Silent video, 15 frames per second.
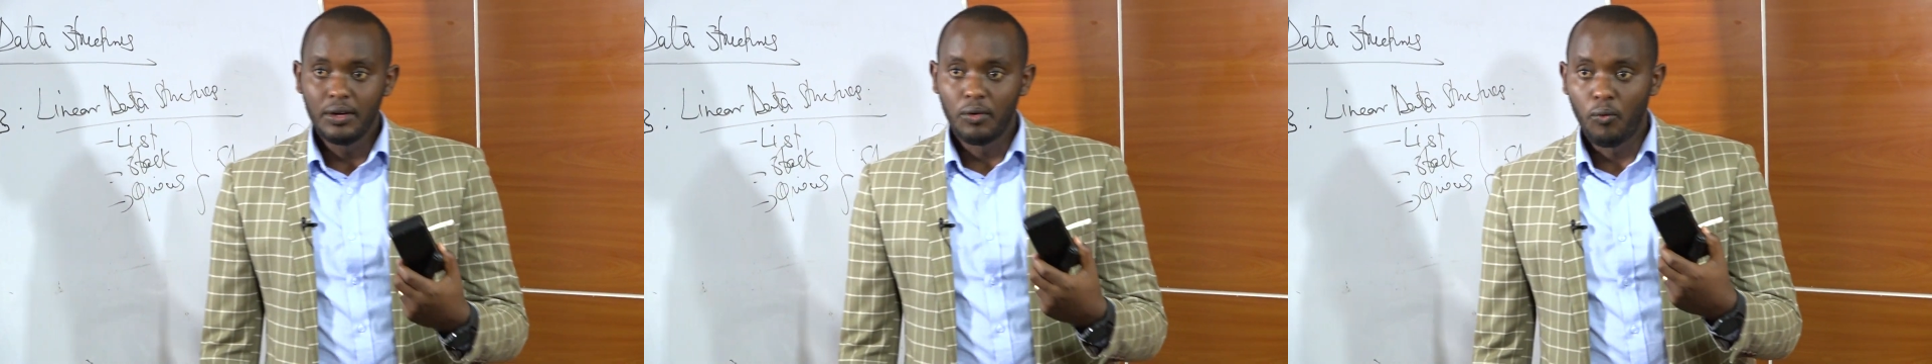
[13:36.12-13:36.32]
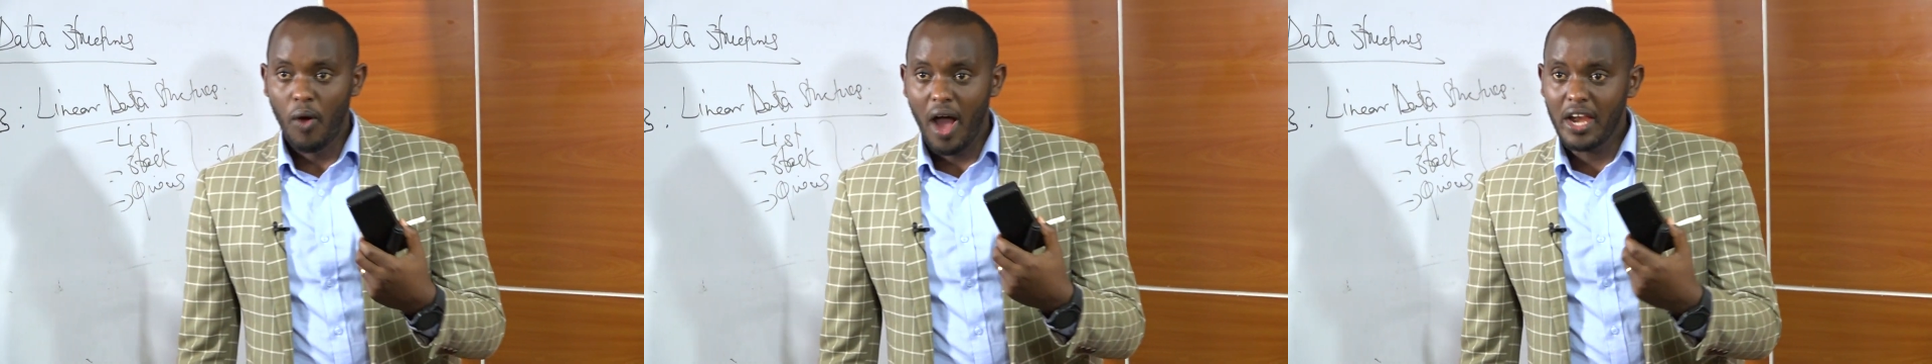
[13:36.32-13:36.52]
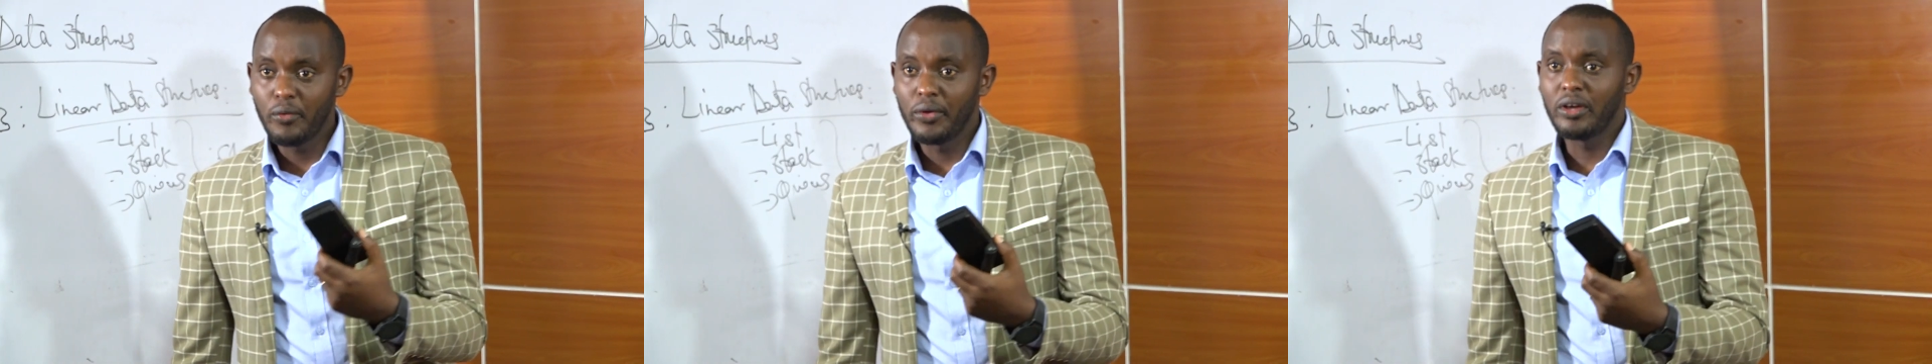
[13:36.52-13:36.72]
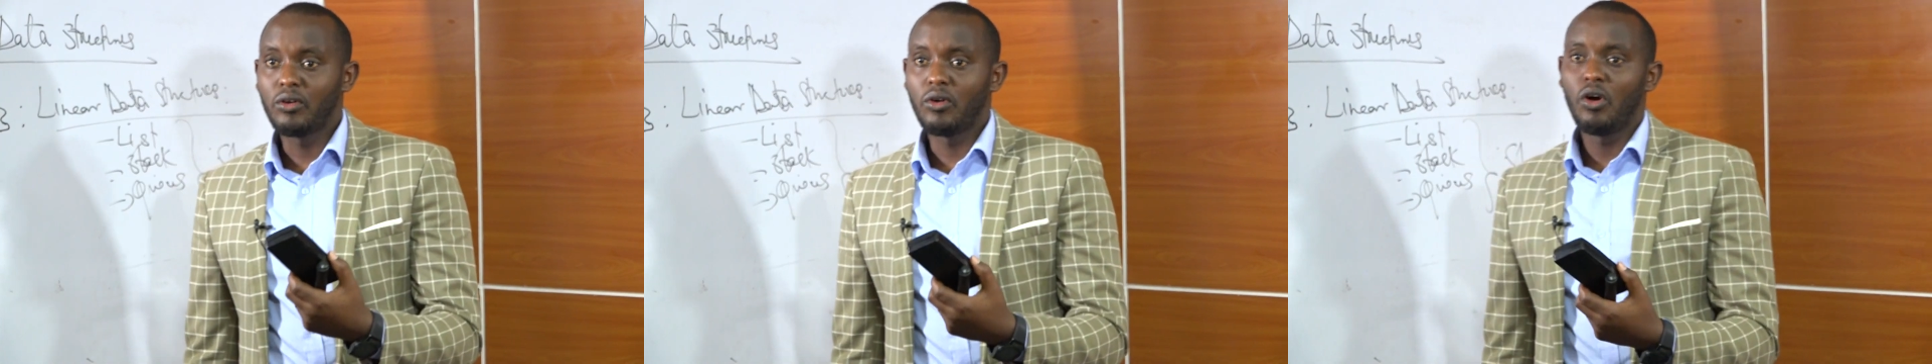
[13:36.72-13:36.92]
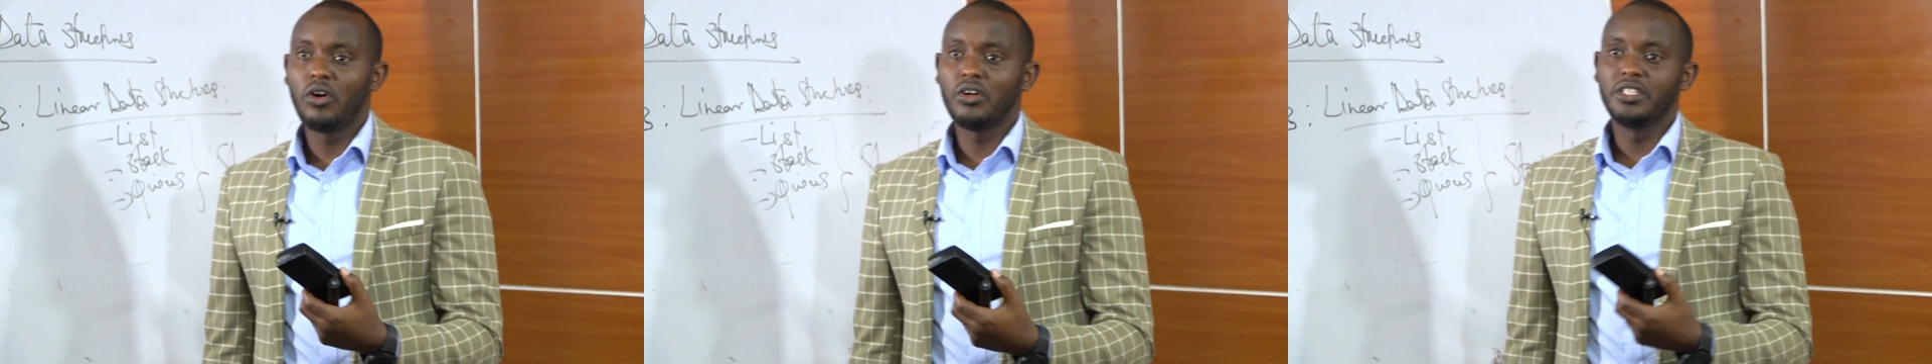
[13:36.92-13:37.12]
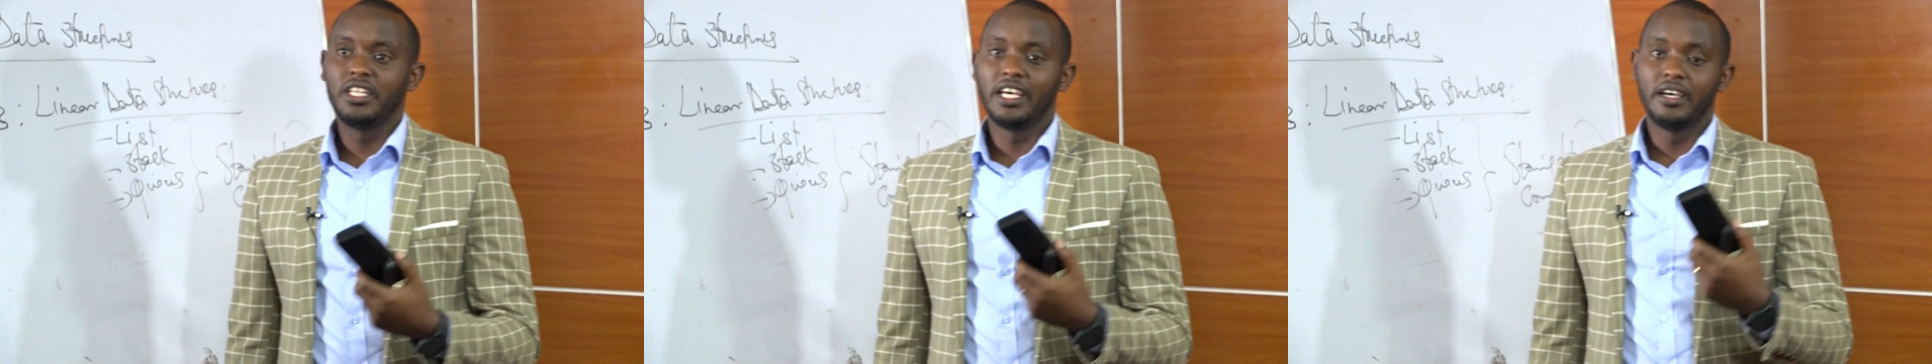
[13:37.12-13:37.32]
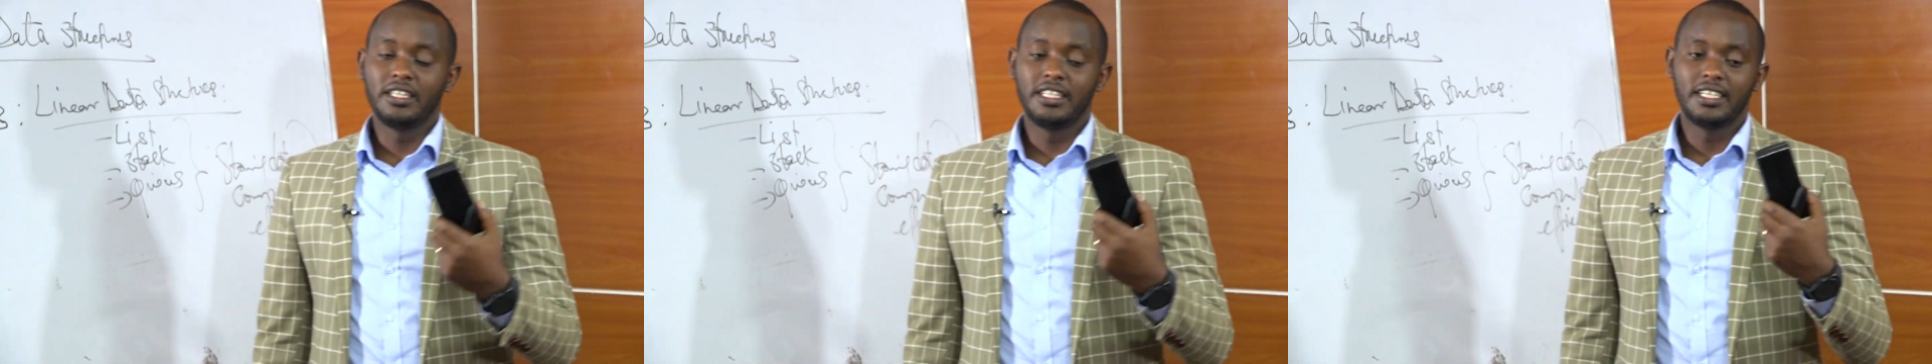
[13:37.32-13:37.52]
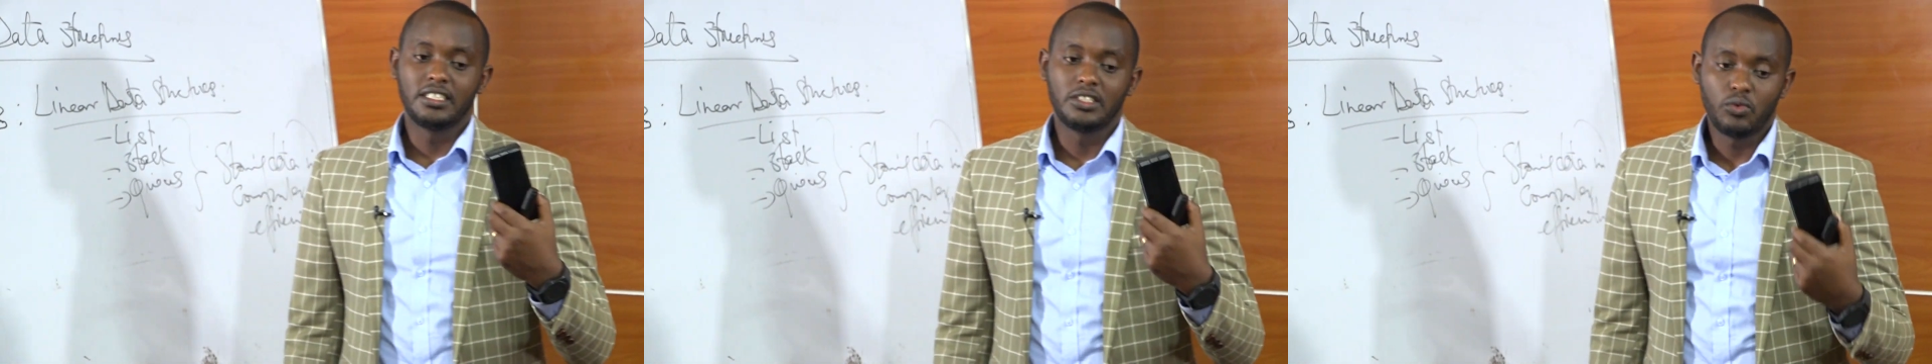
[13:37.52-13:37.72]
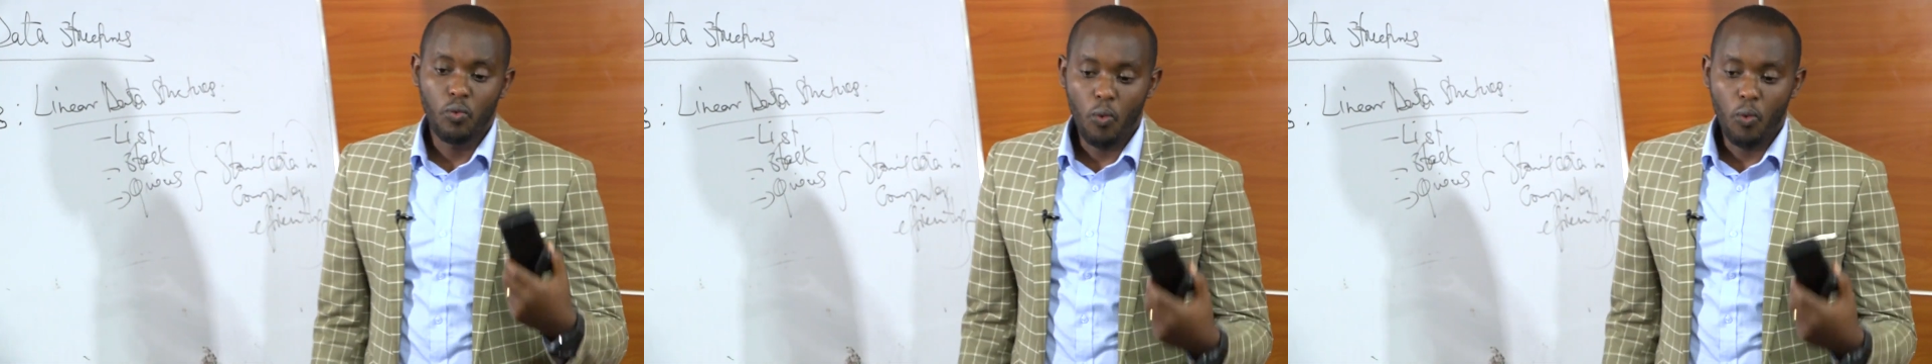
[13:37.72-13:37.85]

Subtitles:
what we call that,